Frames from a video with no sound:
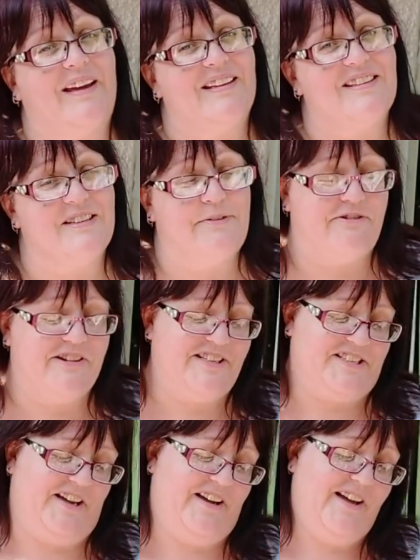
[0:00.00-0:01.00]
into the
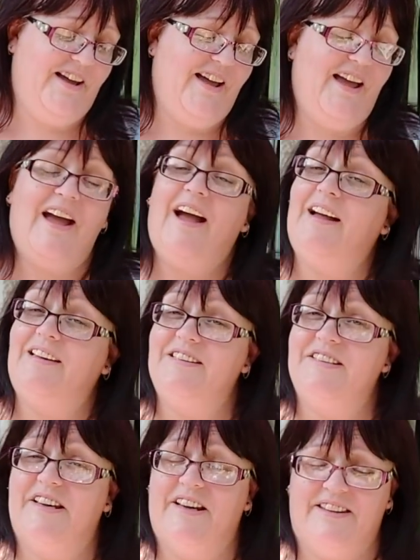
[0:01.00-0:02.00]
freezer, and
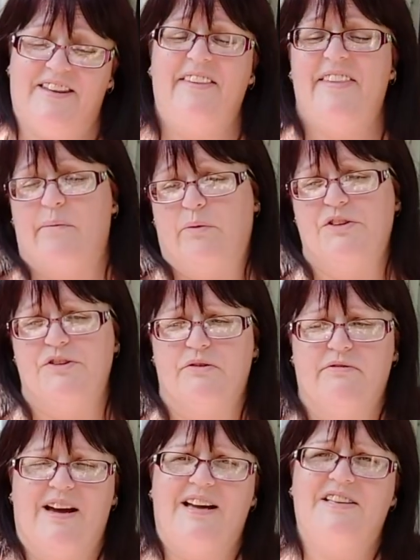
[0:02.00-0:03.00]
then we'll do
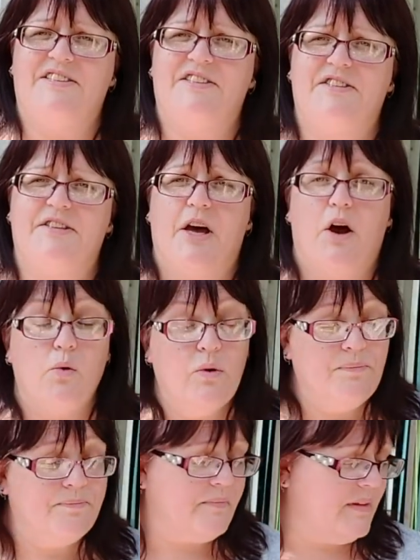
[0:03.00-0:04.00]
the rest. So
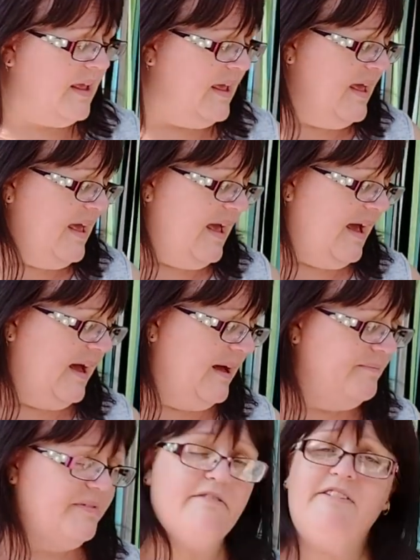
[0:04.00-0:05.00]

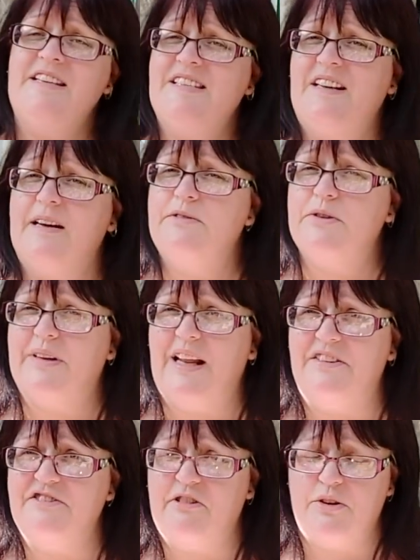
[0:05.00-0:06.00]
the reason I'm doing an
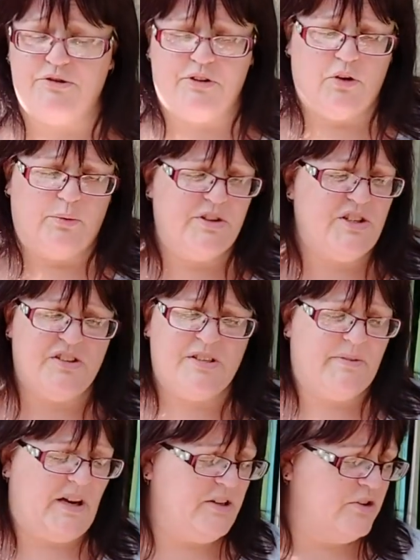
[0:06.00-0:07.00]
Aldi grocery haul, which is not
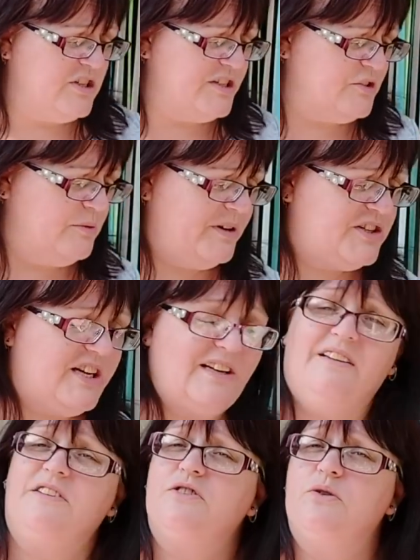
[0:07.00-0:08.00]
something I usually do on my
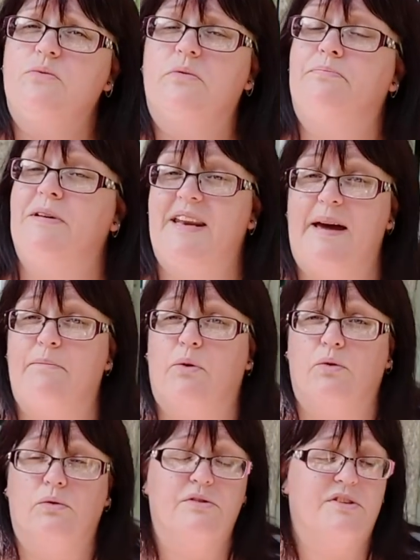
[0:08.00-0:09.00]
channel, I do B&M
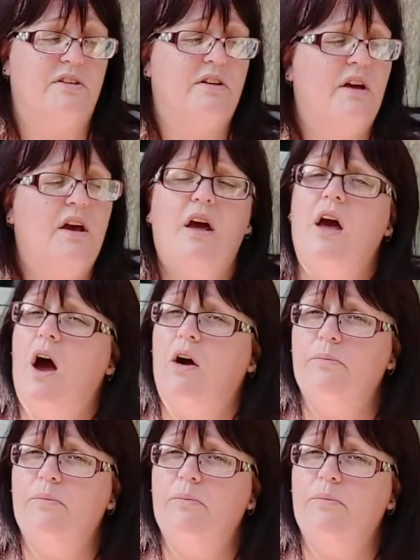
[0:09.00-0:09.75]
hauls and home